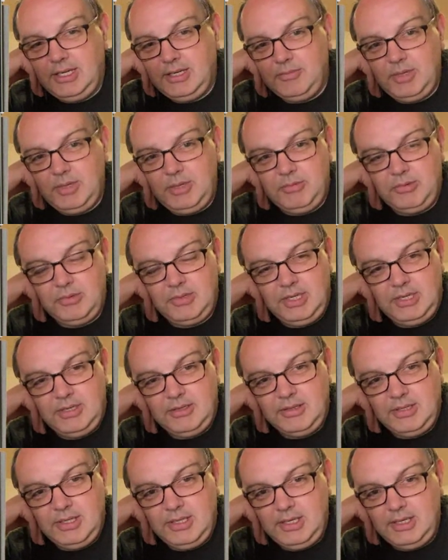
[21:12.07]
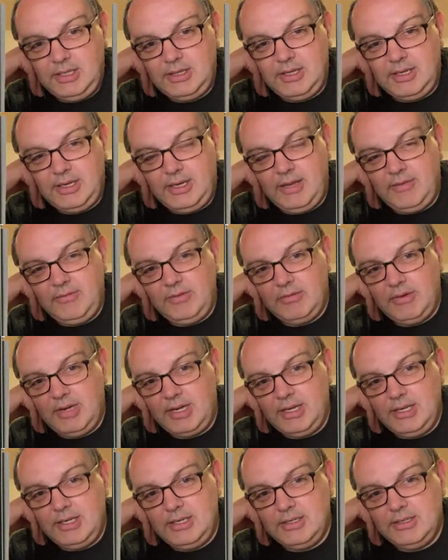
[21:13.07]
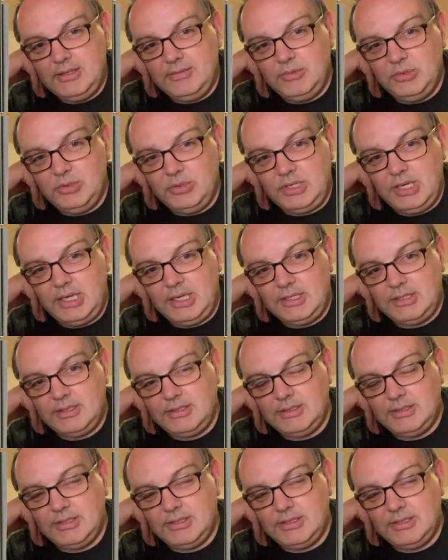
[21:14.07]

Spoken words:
and people click on the link, they come directly into the broadcast.